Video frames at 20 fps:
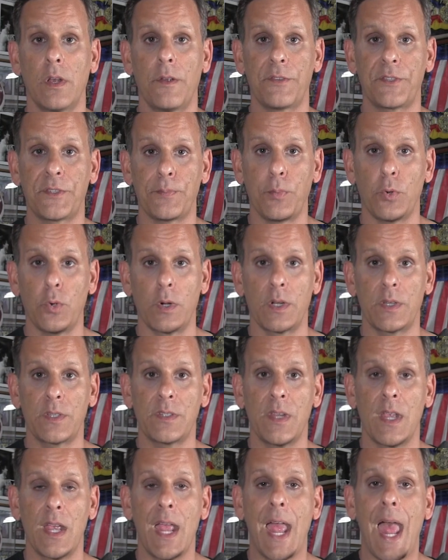of
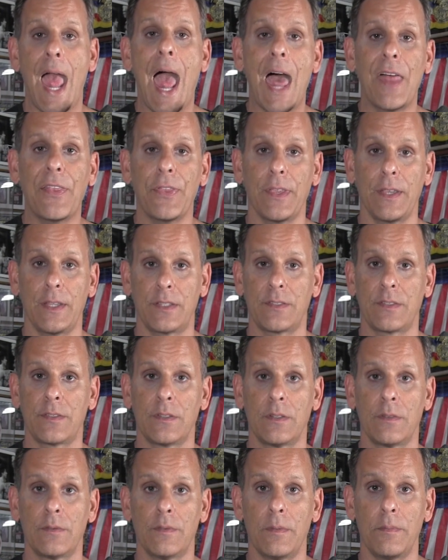sports, athletes
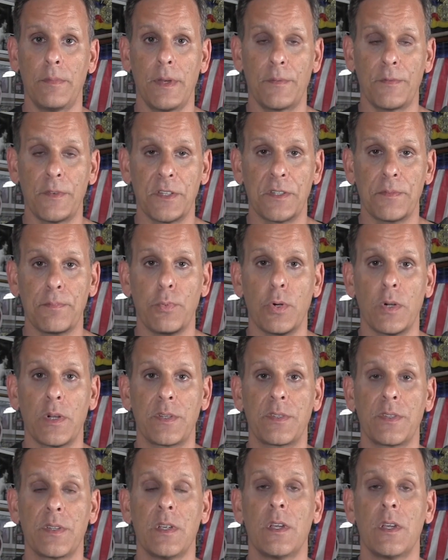from different sports,